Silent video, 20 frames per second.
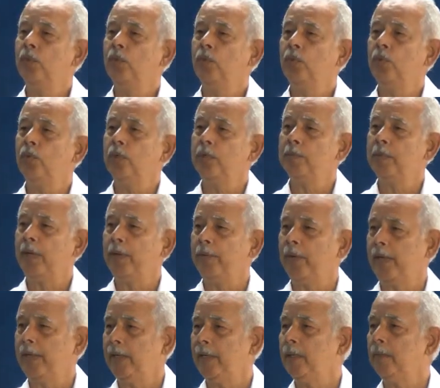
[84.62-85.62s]
who was my
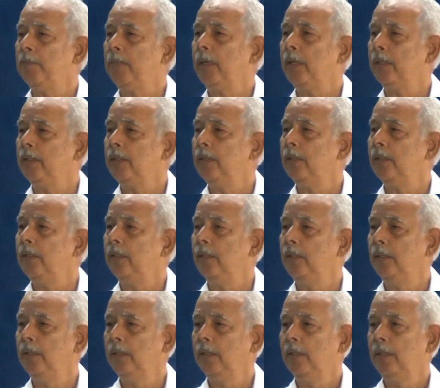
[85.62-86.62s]
riding partner
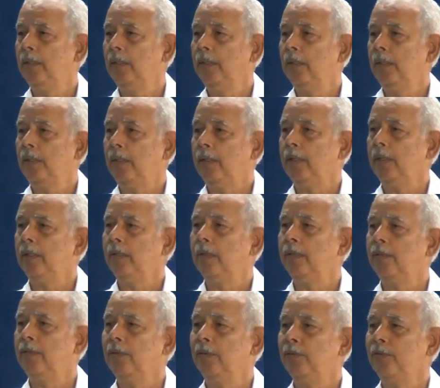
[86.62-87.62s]
in
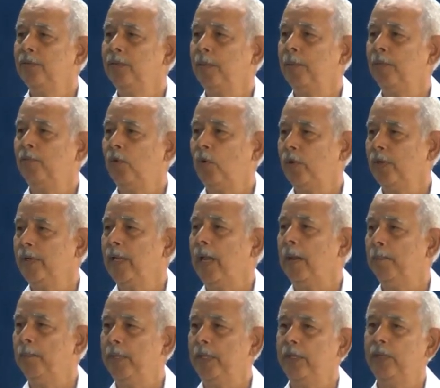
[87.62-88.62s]
some of our
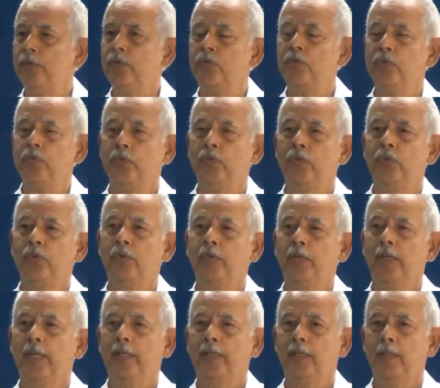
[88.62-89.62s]
campaigns to
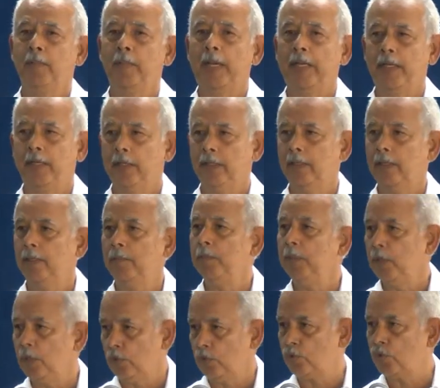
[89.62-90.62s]
get the man in
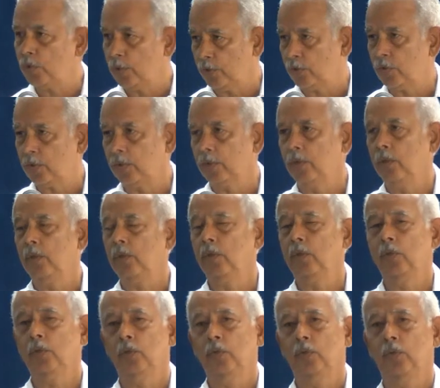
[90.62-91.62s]
administration
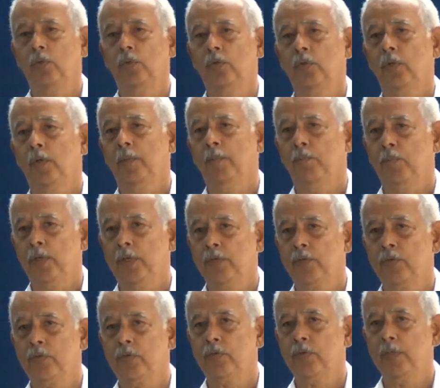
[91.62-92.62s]
to
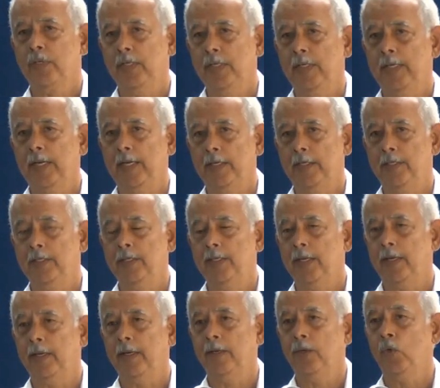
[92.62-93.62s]
embrace the
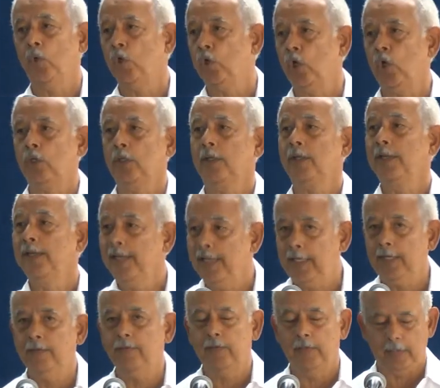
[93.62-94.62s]
EITI or not
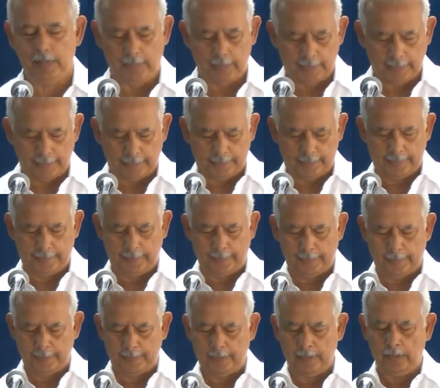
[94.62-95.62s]
leave the
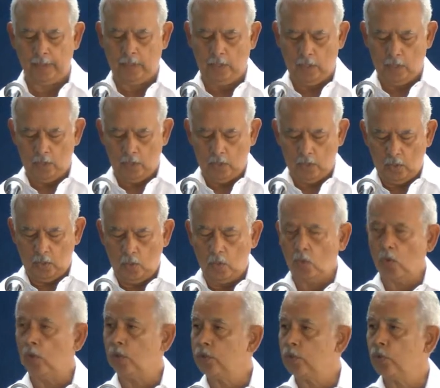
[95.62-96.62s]
EITI.
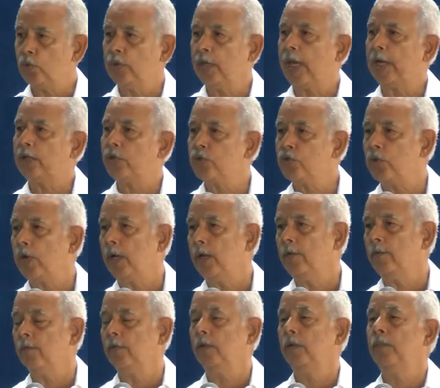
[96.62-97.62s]
Also Dax
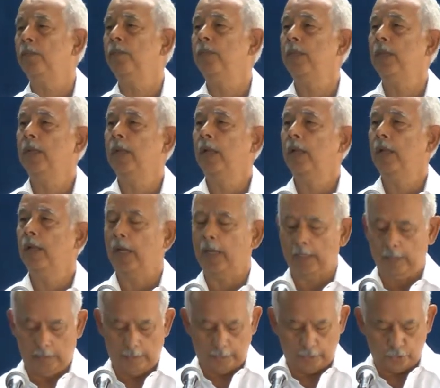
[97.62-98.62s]
Driver
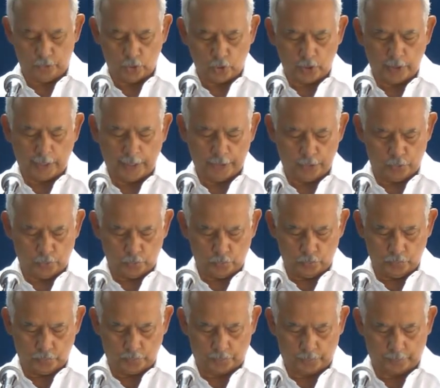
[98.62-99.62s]
and John Andrews.